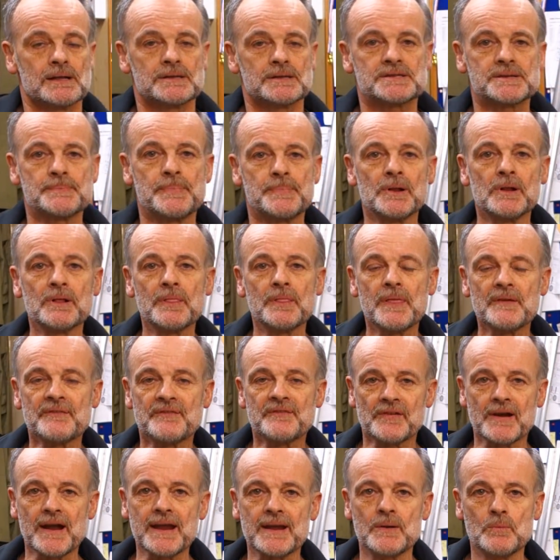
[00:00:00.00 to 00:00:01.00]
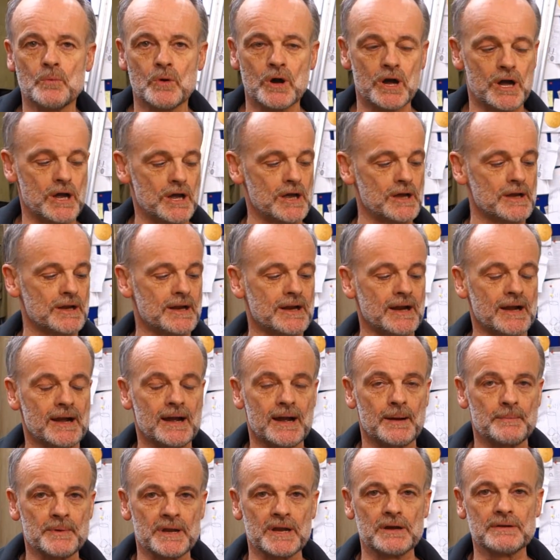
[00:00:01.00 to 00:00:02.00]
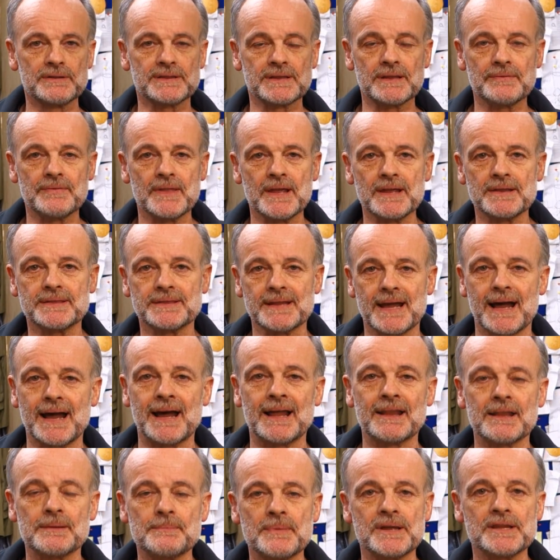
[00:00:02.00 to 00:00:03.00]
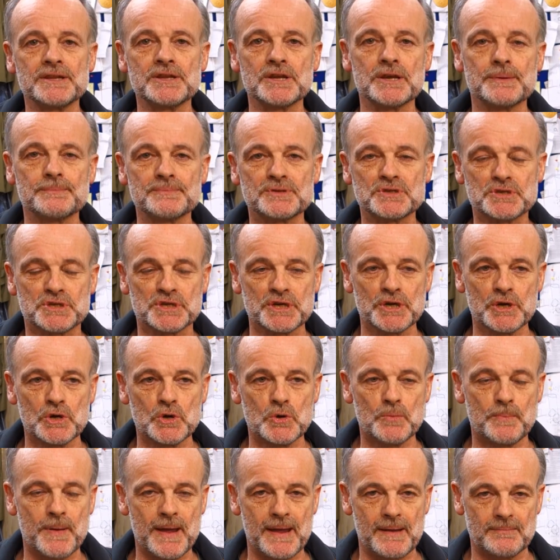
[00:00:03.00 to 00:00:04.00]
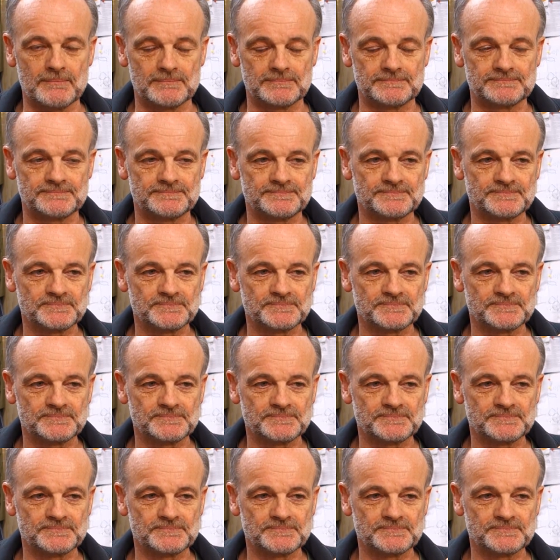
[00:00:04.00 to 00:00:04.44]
To build the framework, I'm using this aluminium tubing.